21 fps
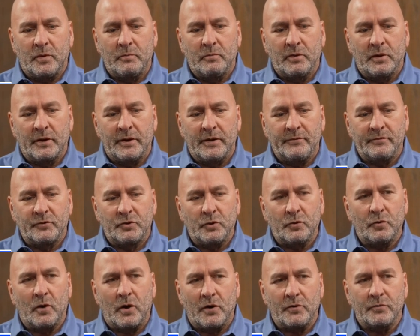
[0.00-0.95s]
believe
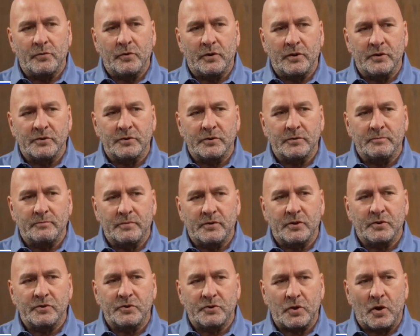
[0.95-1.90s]
200 is a
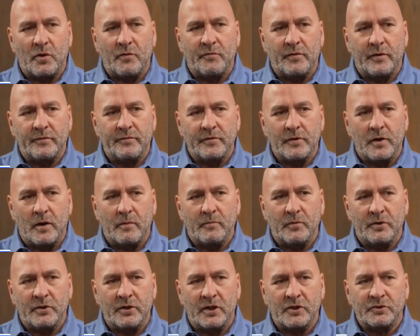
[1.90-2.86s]
conservative
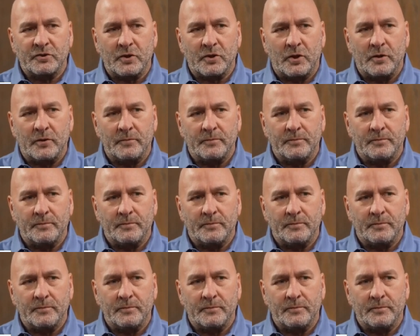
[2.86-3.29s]
number. Yes, sir.